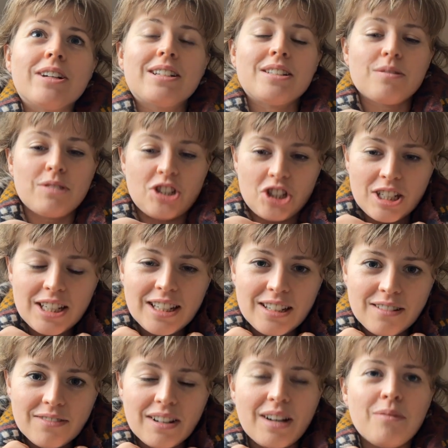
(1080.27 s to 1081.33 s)
to
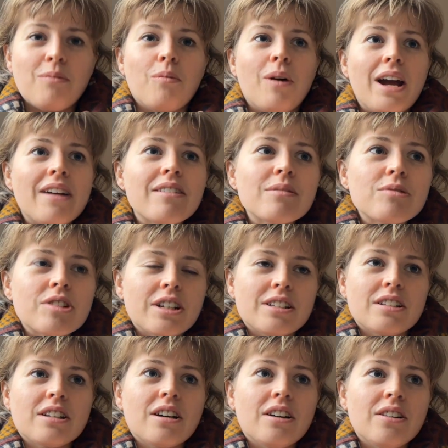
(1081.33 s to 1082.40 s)
achieve and where I'm trying
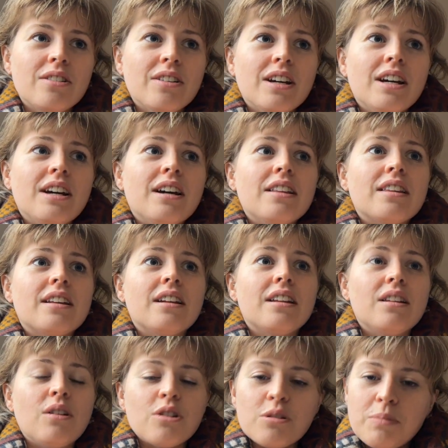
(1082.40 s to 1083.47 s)
to go than a
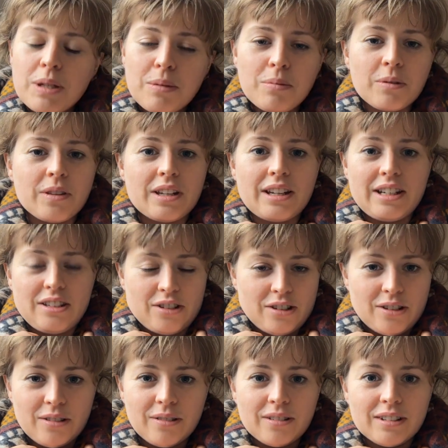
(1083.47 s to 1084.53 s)
lot of people that I
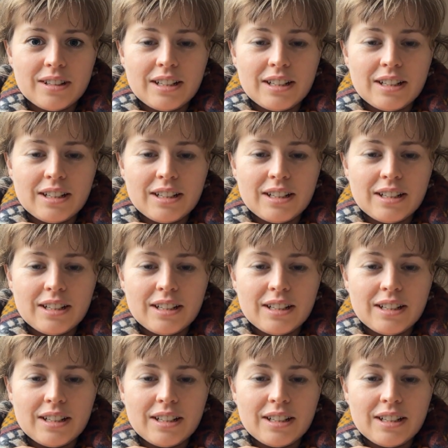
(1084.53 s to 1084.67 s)
know.